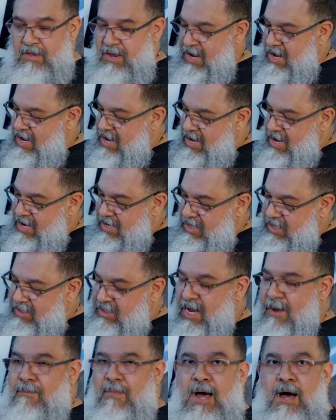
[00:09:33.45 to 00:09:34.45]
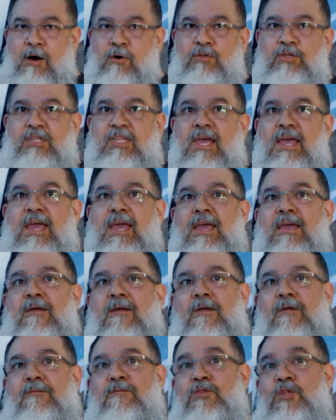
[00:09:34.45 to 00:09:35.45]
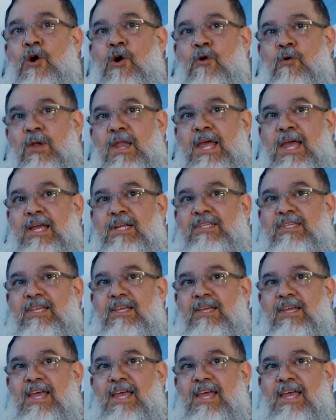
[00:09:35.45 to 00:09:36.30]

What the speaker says: and it's about the knowledge